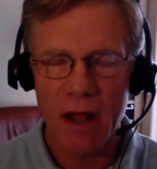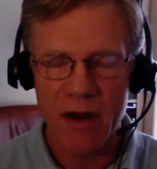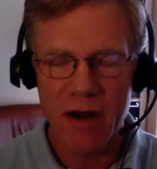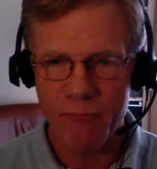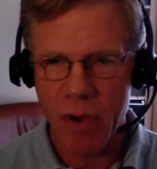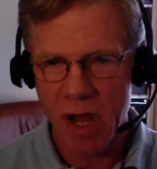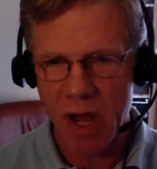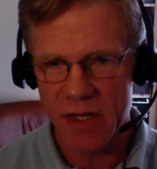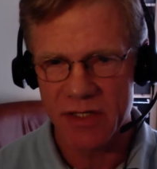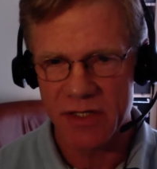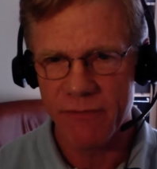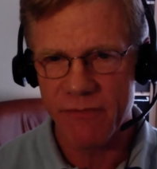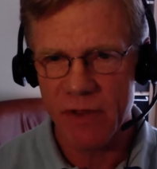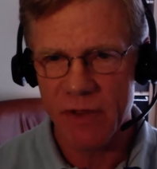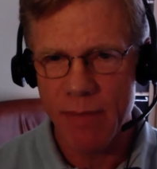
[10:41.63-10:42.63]
of
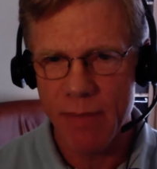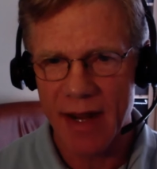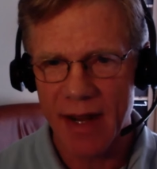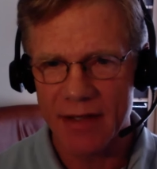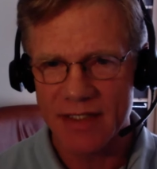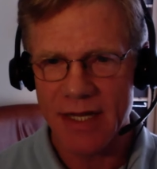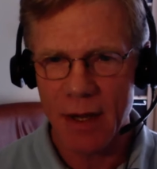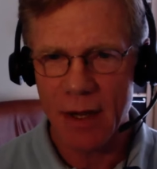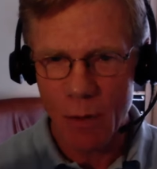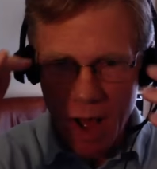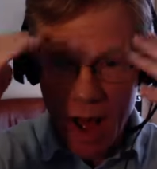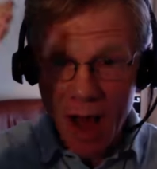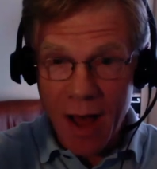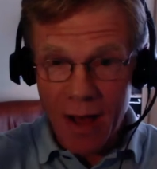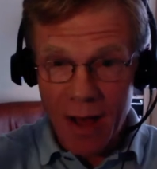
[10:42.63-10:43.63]
positive feedback, and say,
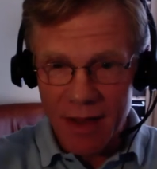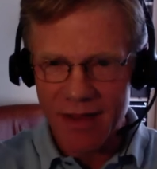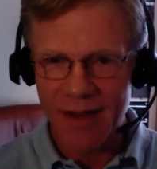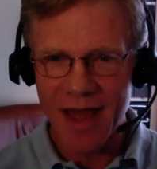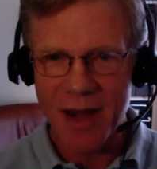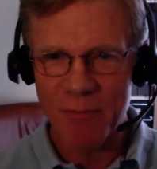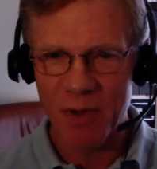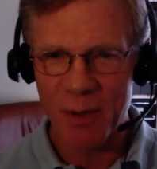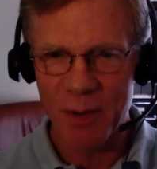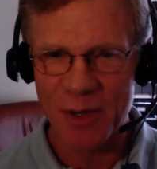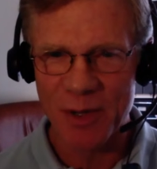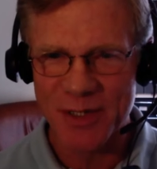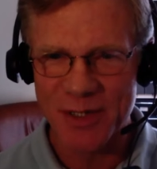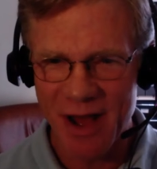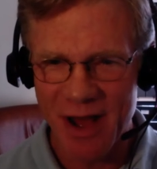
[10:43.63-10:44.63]
the light bulb
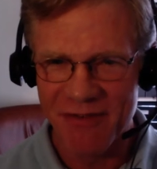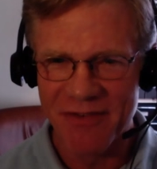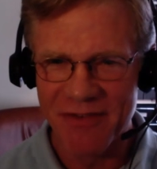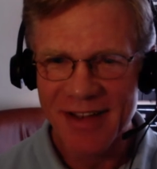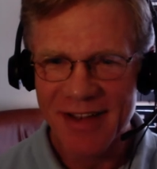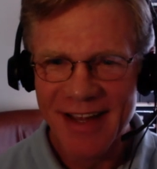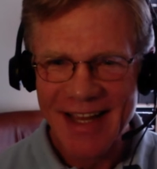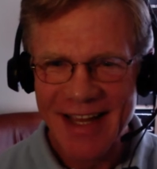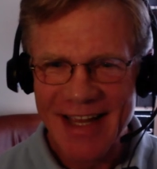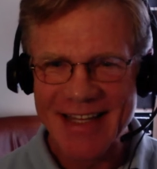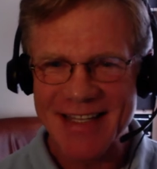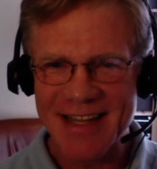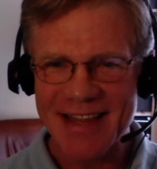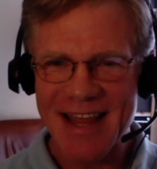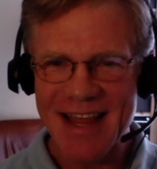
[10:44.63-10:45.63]
goes off, is that they